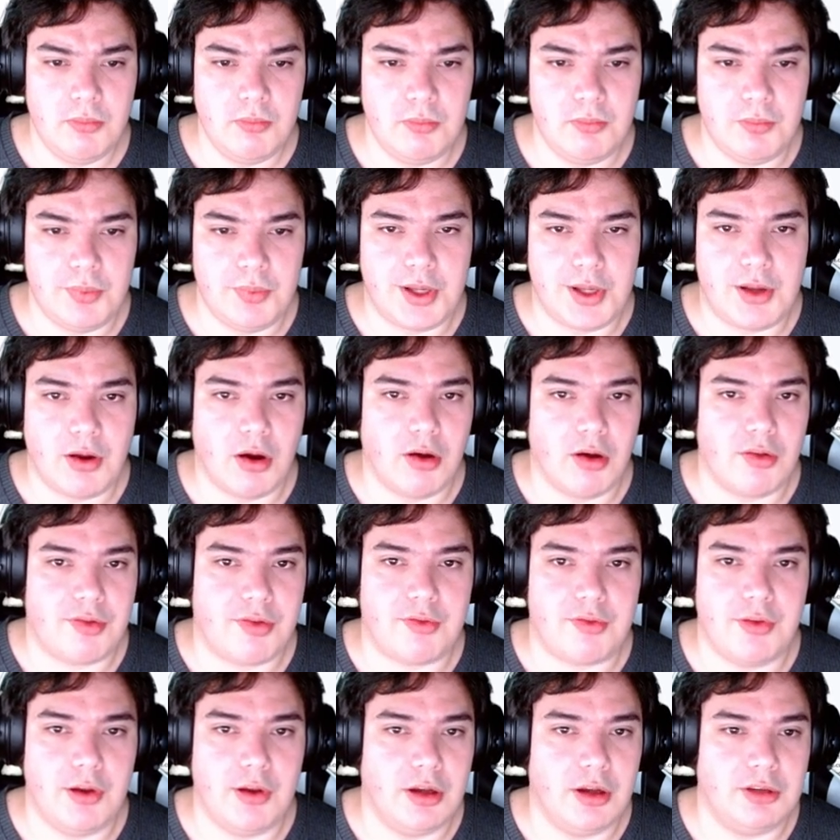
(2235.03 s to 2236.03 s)
Because
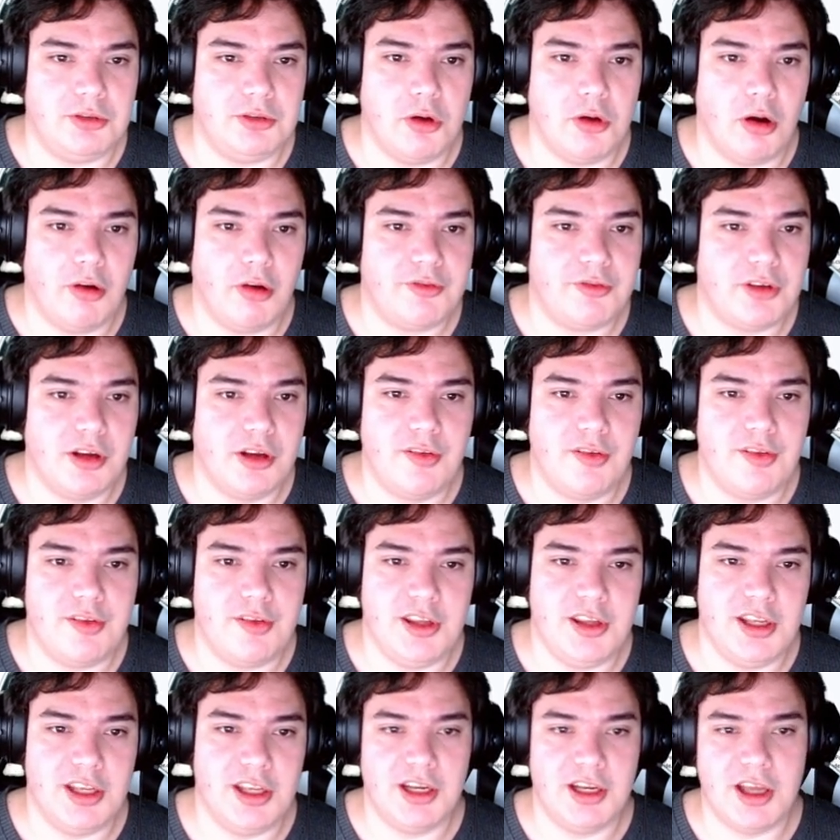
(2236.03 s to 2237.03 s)
you often
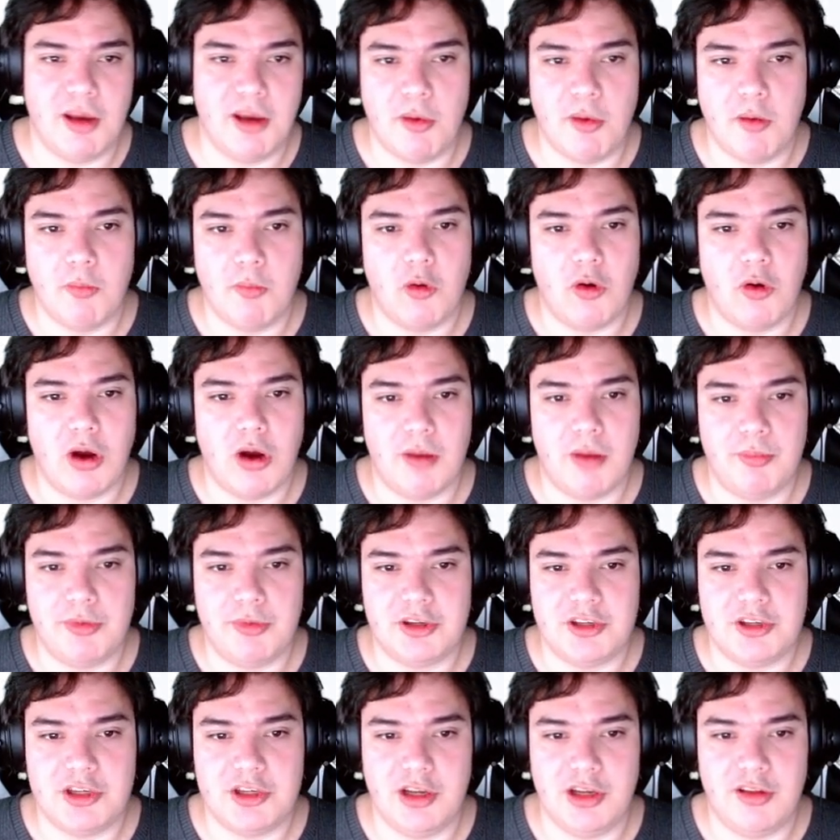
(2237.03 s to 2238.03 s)
see in
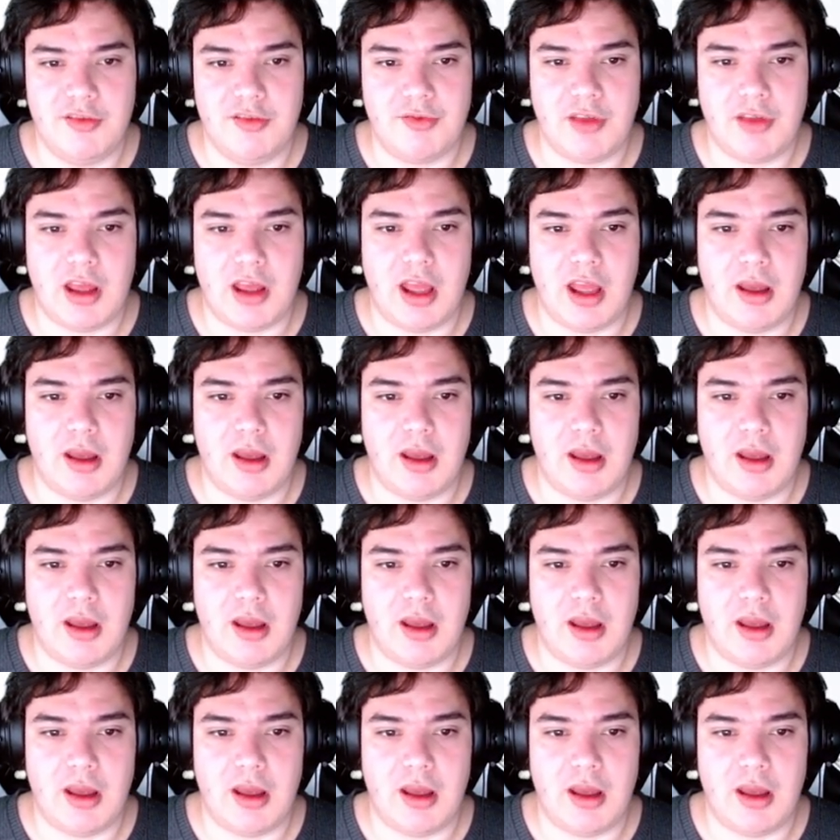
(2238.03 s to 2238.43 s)
MMORPGs,